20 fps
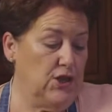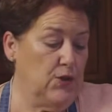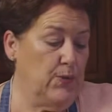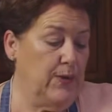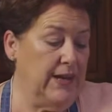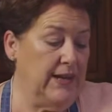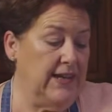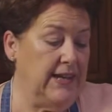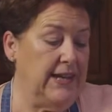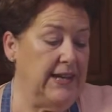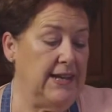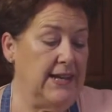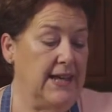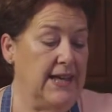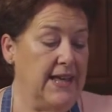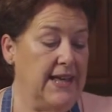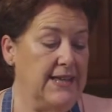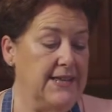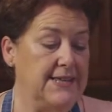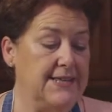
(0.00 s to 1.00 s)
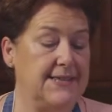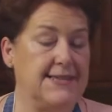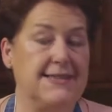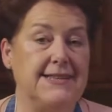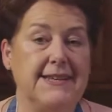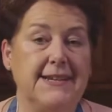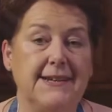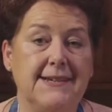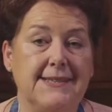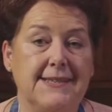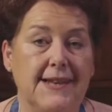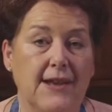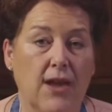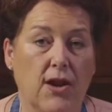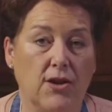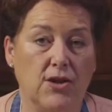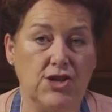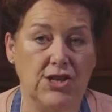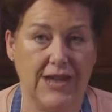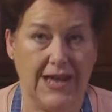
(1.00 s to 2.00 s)
you will need 6
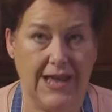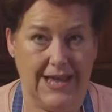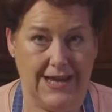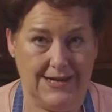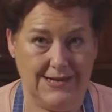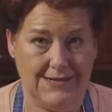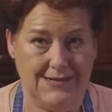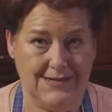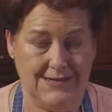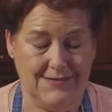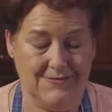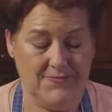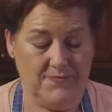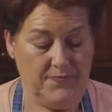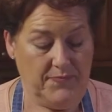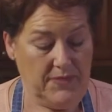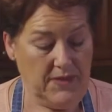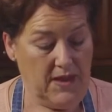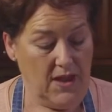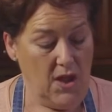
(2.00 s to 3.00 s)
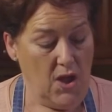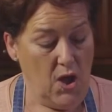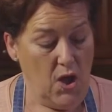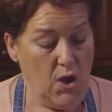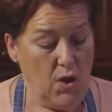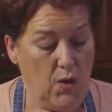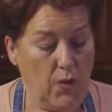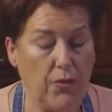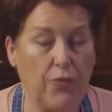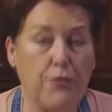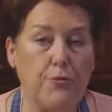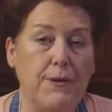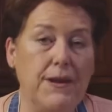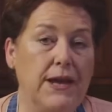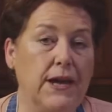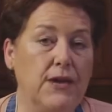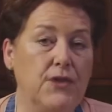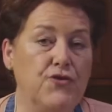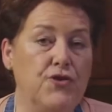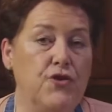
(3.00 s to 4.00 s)
large eggs,
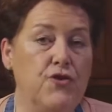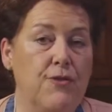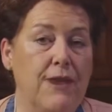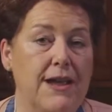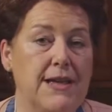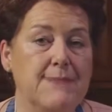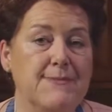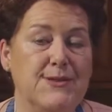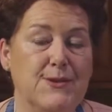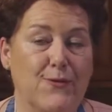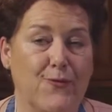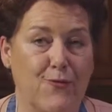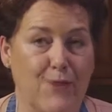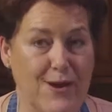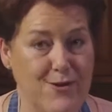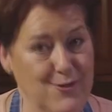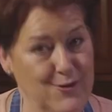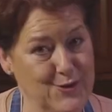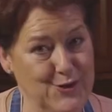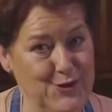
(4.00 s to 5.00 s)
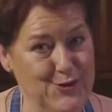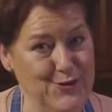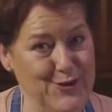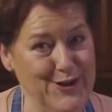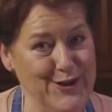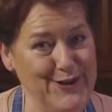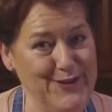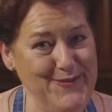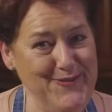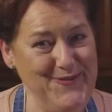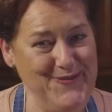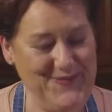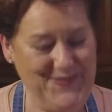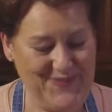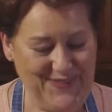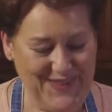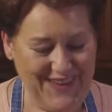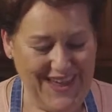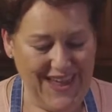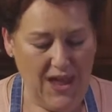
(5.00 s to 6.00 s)
300 grams of regular sugar,
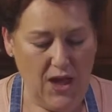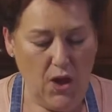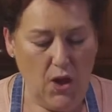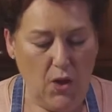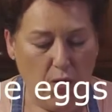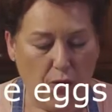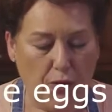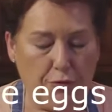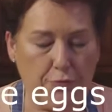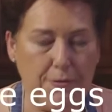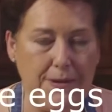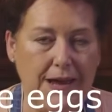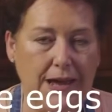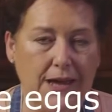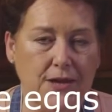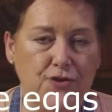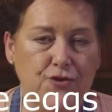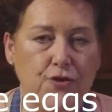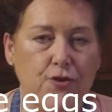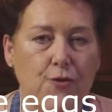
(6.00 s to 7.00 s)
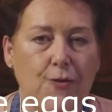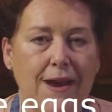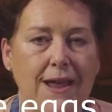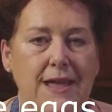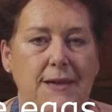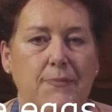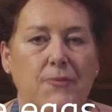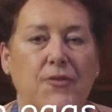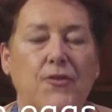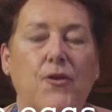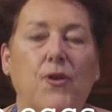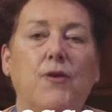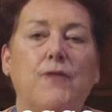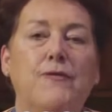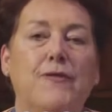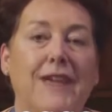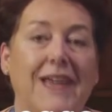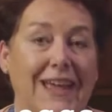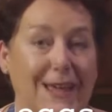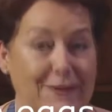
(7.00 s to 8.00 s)
300 grams
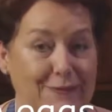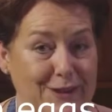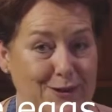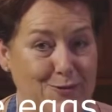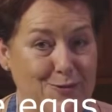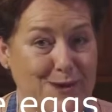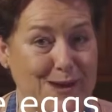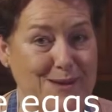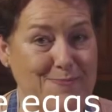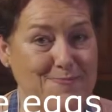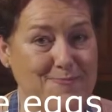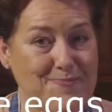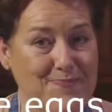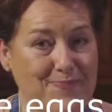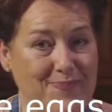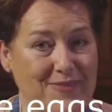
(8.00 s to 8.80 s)
of heavy cream.